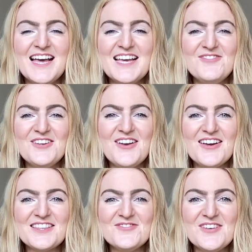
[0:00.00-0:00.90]
If you
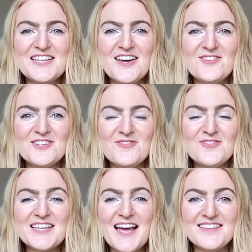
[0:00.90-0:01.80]
like the video, don't
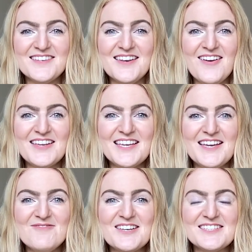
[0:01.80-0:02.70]
forget to like
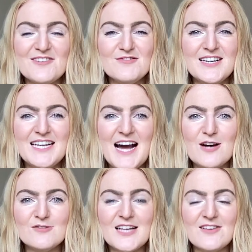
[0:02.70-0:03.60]
it because it really
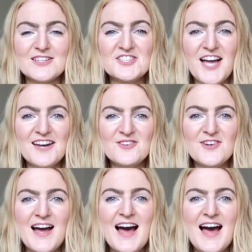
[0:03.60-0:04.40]
helps out the channel,